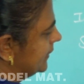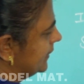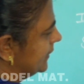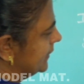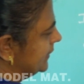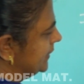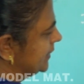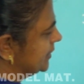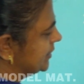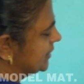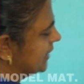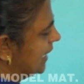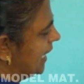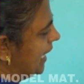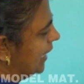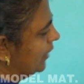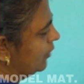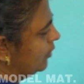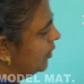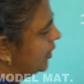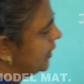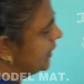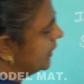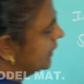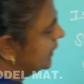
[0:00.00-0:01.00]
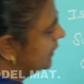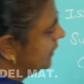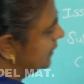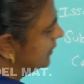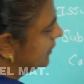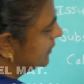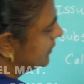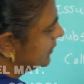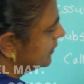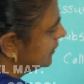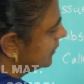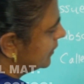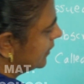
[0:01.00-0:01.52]
the shareholder
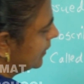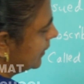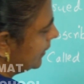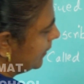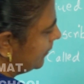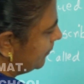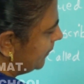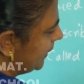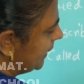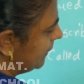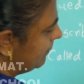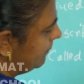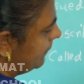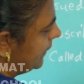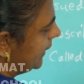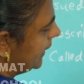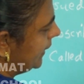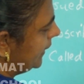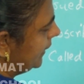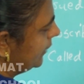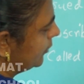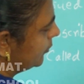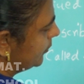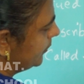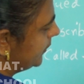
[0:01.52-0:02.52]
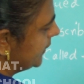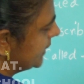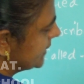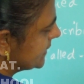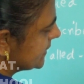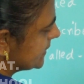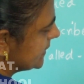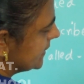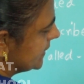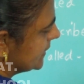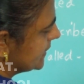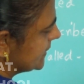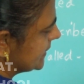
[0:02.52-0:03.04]
may pay
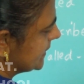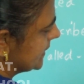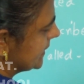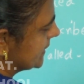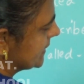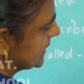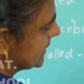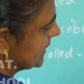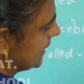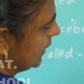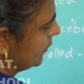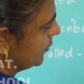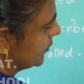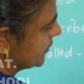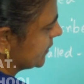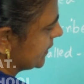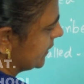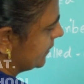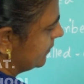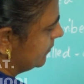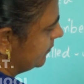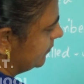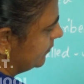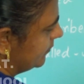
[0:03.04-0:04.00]
rupees 6,000.